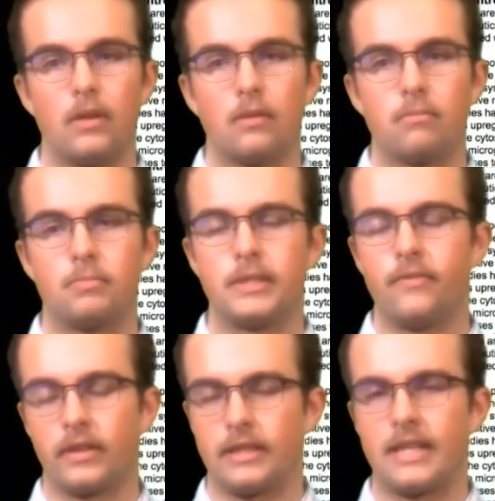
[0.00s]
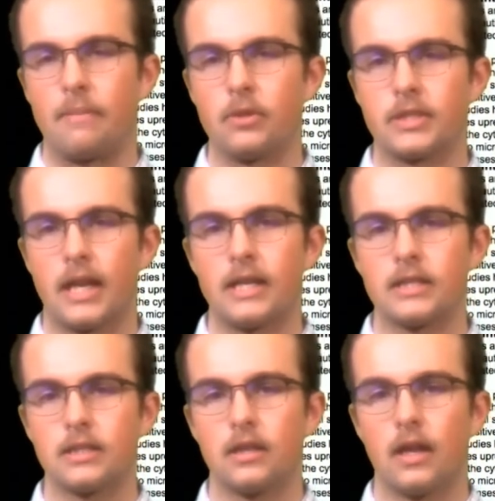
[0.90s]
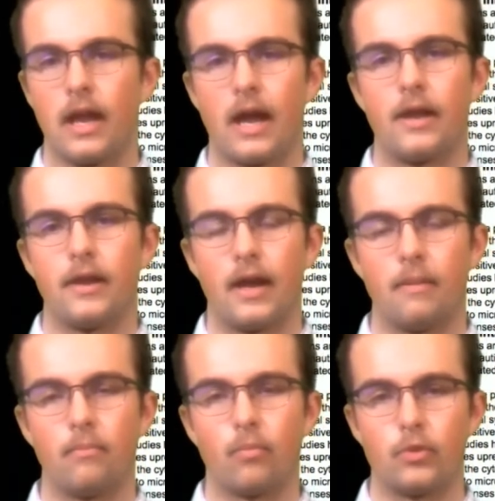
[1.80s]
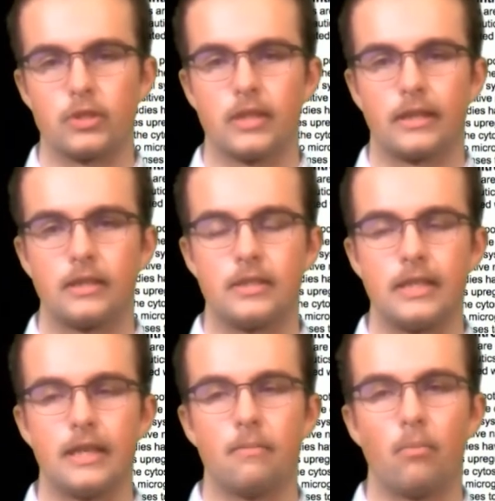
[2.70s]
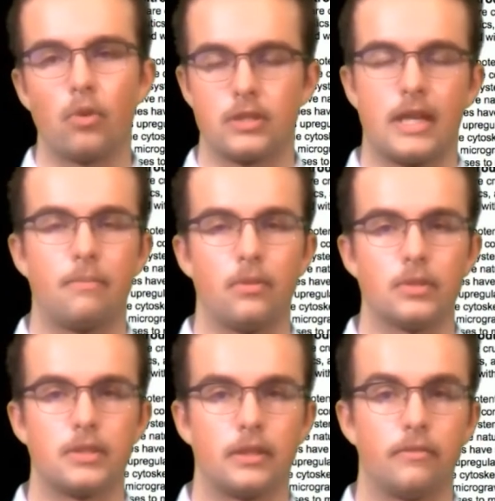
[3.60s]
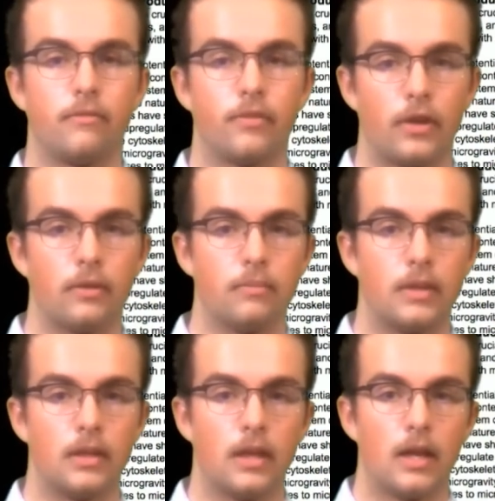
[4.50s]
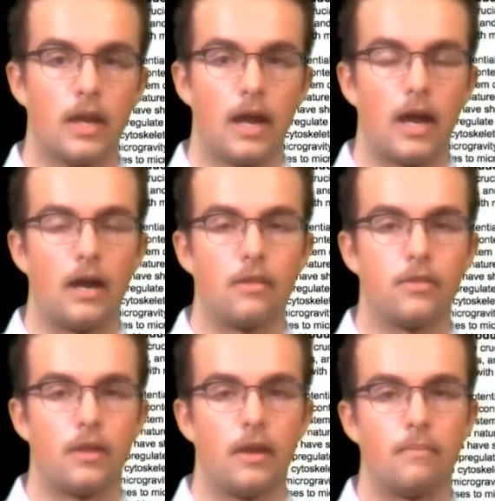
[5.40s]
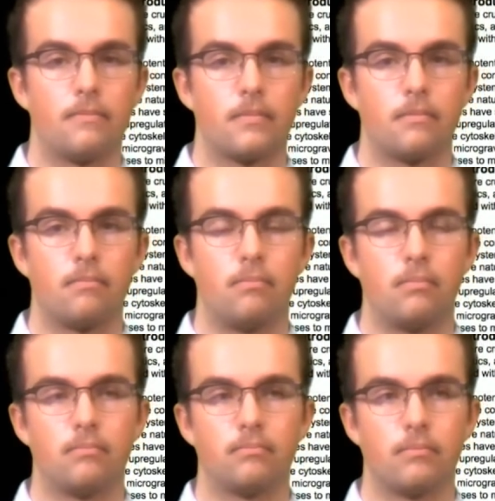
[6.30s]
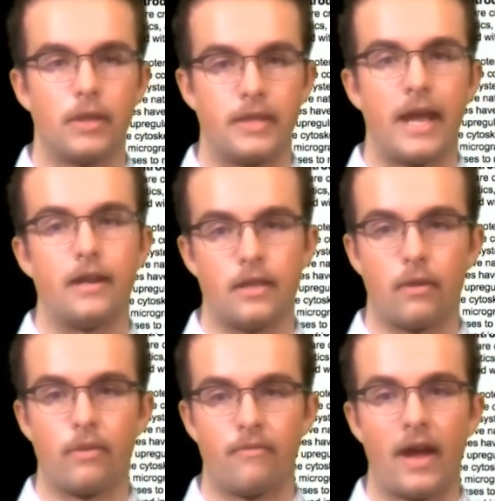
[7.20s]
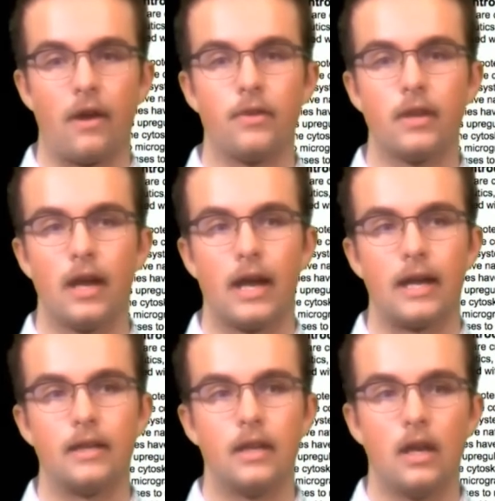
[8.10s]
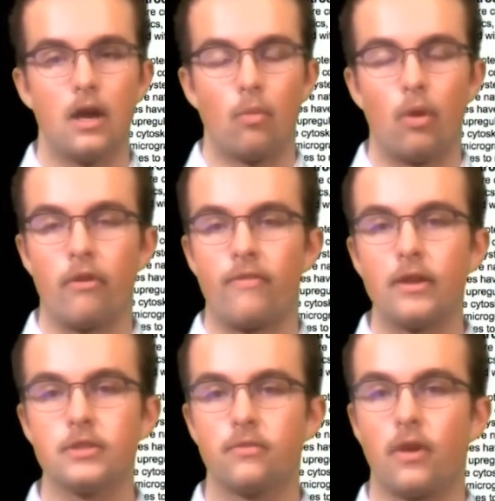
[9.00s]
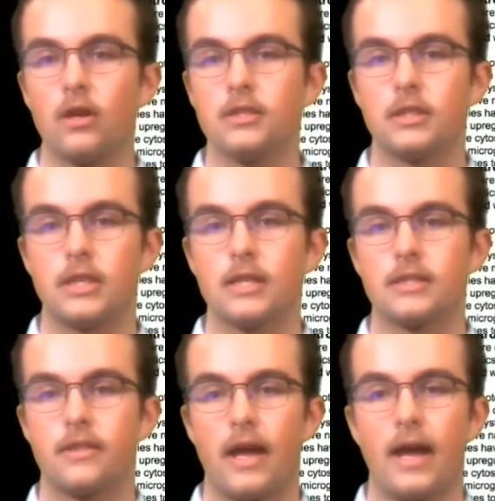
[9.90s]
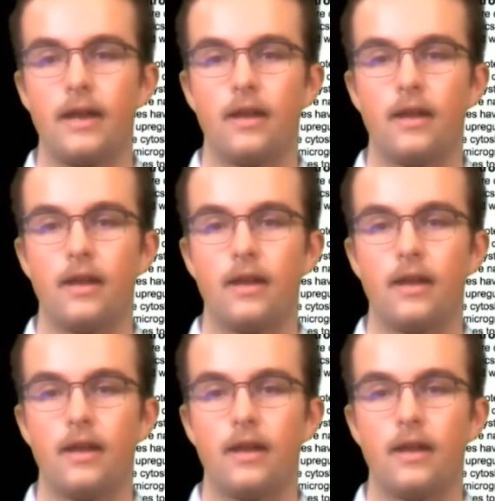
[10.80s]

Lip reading: specifically sample size, and we would just like to see more samples to confirm the data that we found. What we found so far suggests that